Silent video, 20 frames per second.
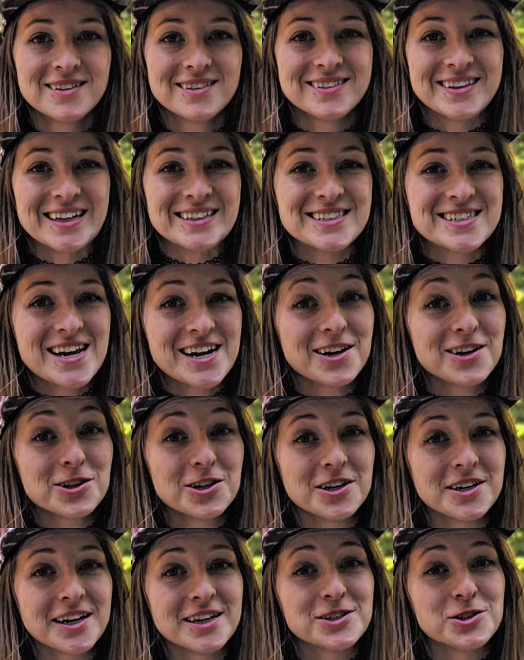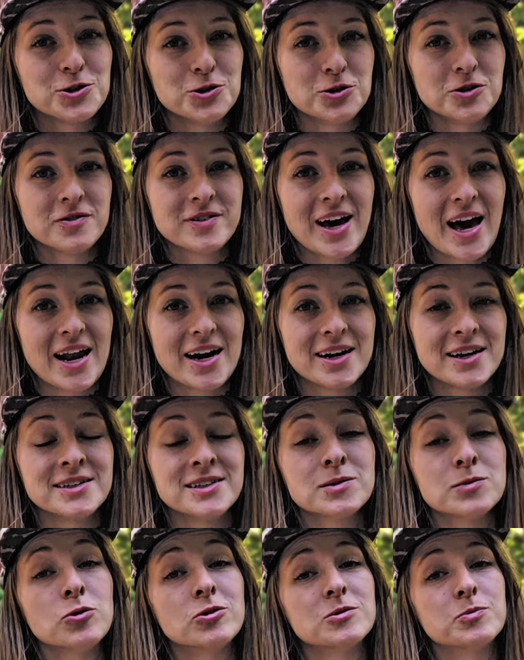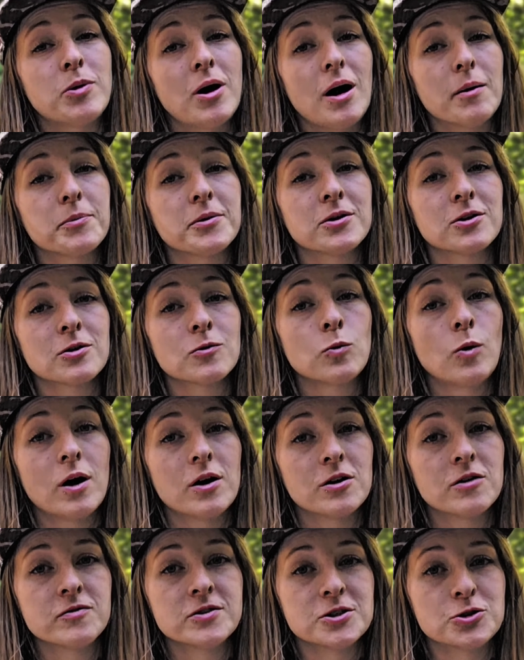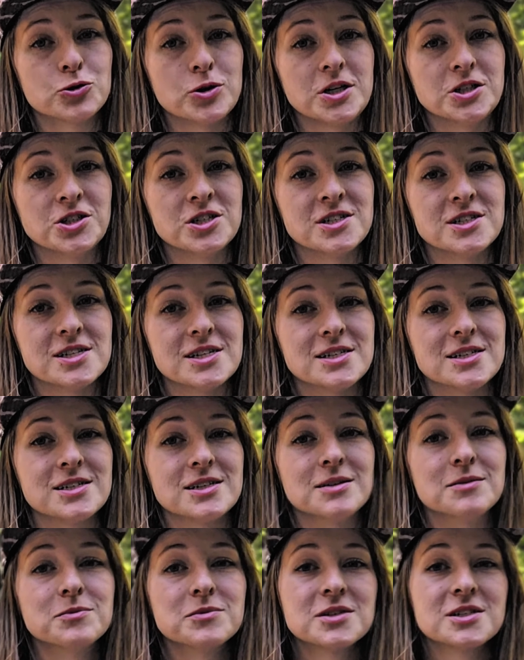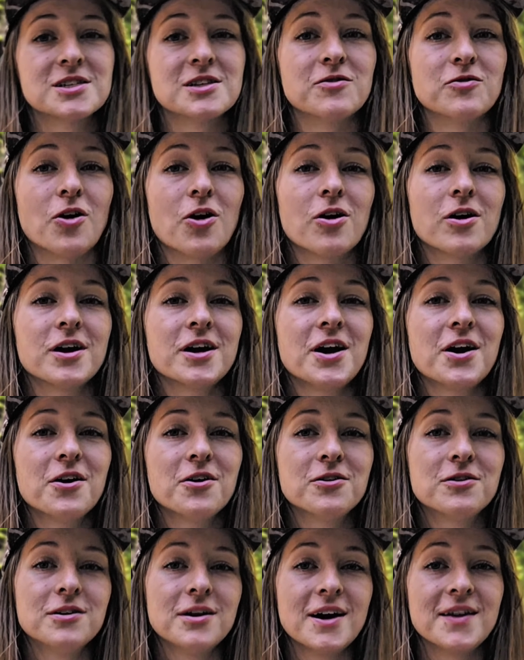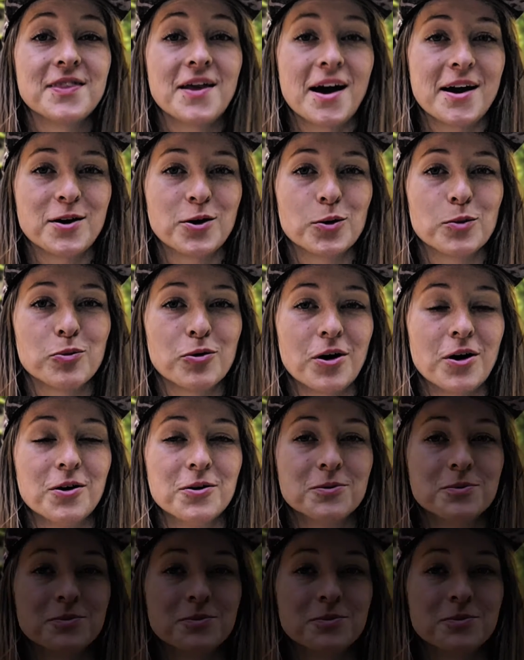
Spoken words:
Let's take a look at two of Katadyn's most popular water filtration systems, the Vario and the Hiker Pro.